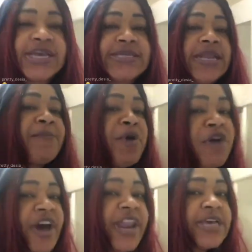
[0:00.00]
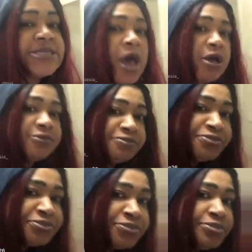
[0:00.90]
See them over there, sir.
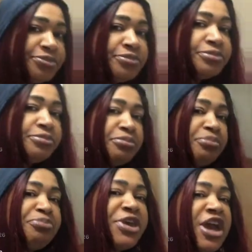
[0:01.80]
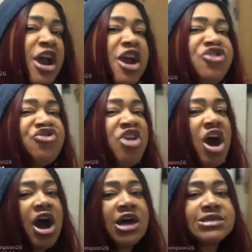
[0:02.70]
Pierre
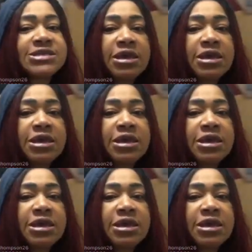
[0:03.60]
draws.